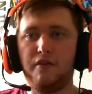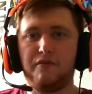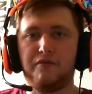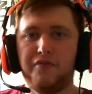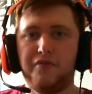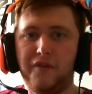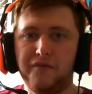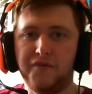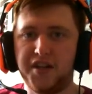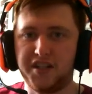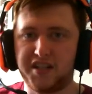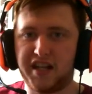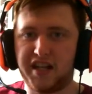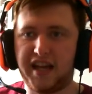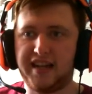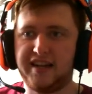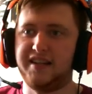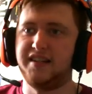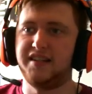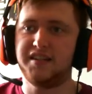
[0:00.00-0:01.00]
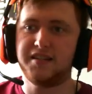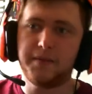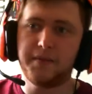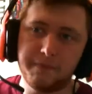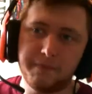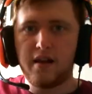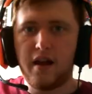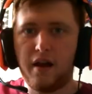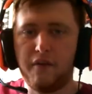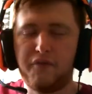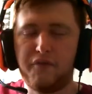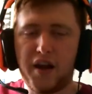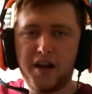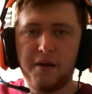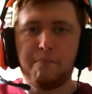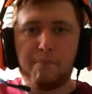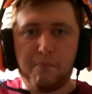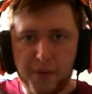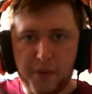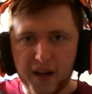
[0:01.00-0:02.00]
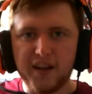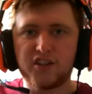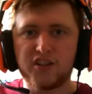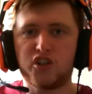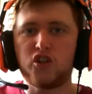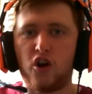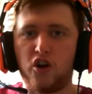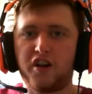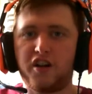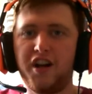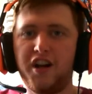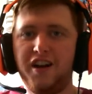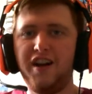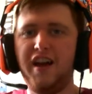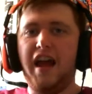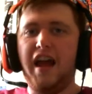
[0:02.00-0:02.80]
from these keys. And then a big shocker,